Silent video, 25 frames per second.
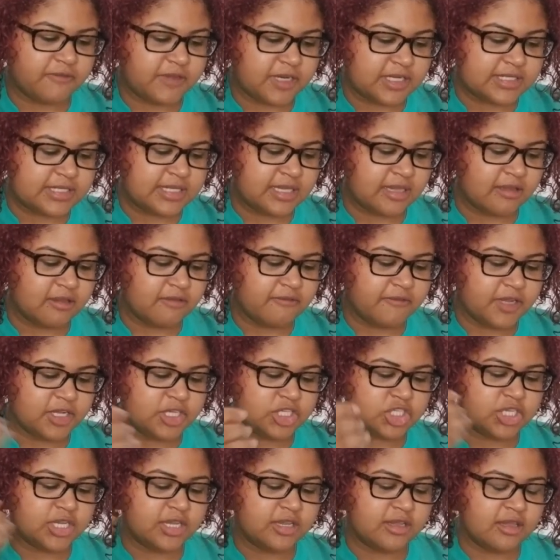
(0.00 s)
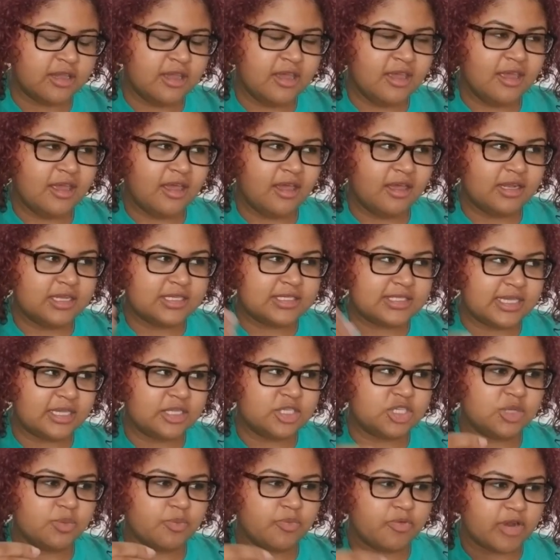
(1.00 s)
Finishing, finishing an
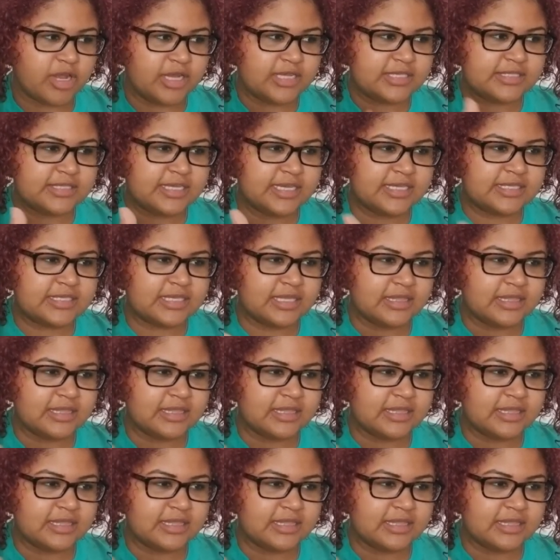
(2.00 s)
ascension process,